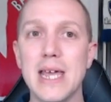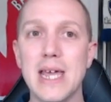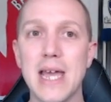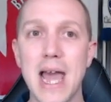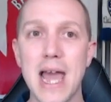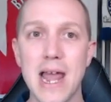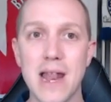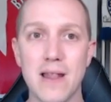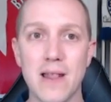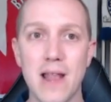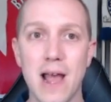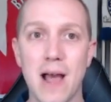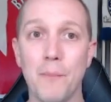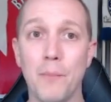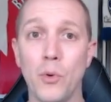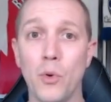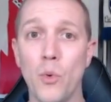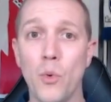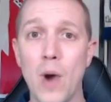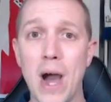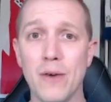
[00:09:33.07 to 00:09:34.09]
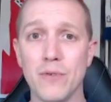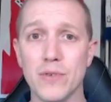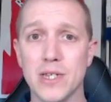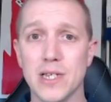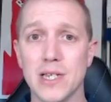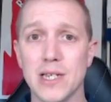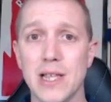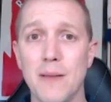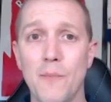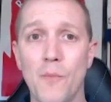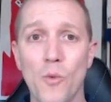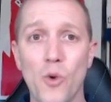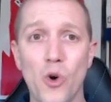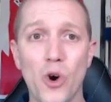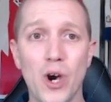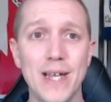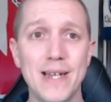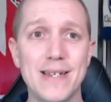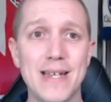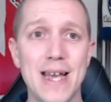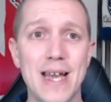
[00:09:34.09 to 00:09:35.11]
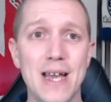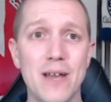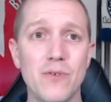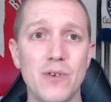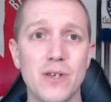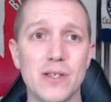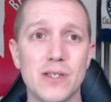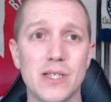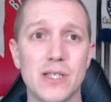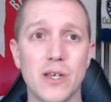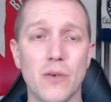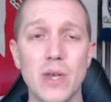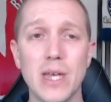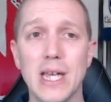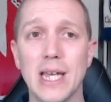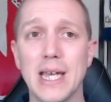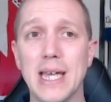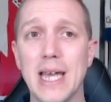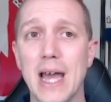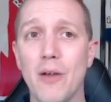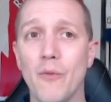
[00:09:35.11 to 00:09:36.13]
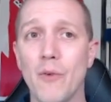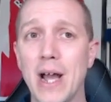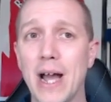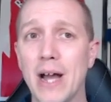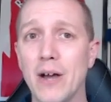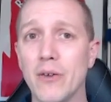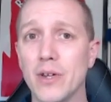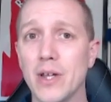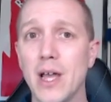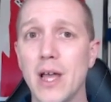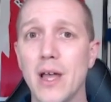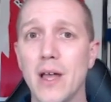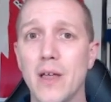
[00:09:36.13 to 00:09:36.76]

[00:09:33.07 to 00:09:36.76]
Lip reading: getting that ball out to them wide areas so we can get round